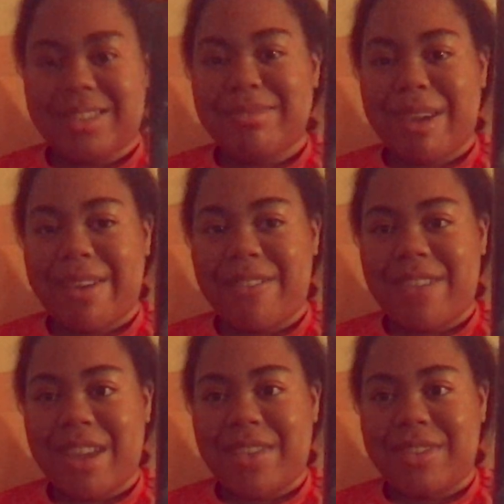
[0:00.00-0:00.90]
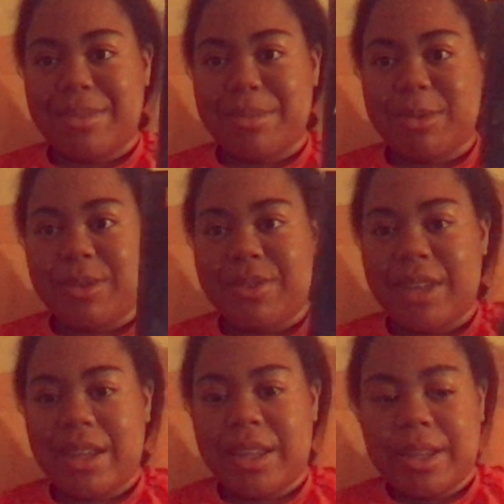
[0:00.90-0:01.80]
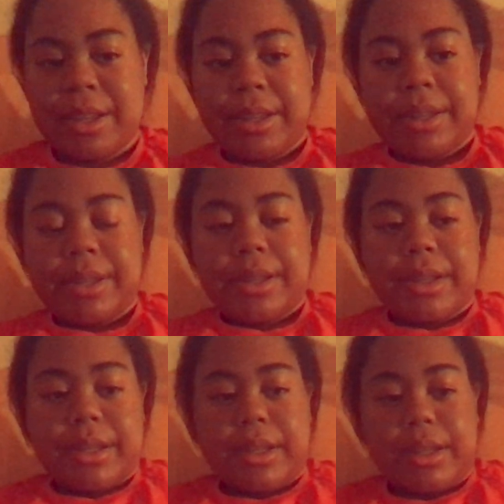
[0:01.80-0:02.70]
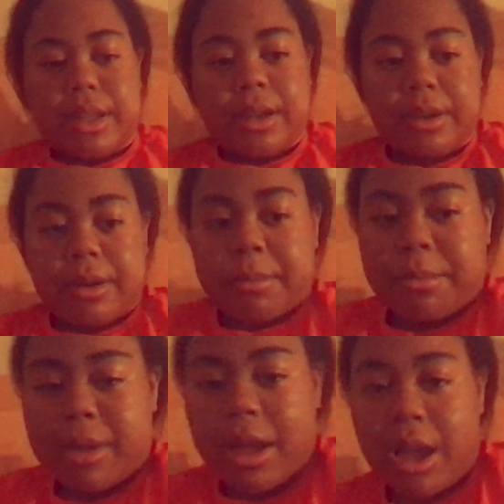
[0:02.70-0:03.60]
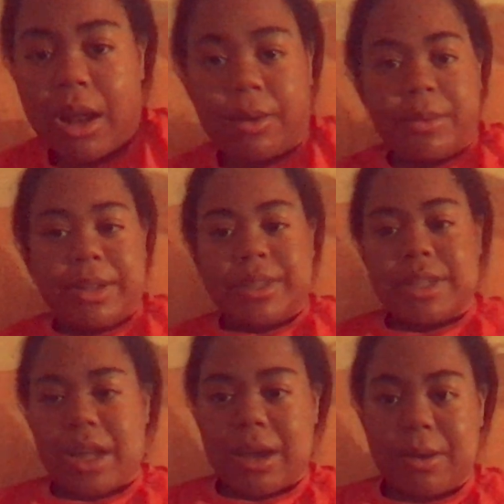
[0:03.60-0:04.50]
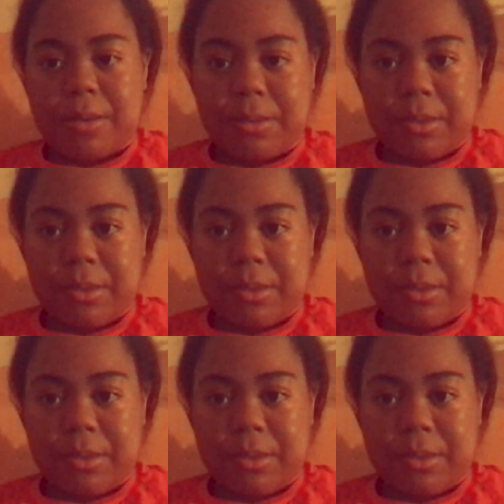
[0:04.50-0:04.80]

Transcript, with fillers: my favorite movie, um, Halloween Town.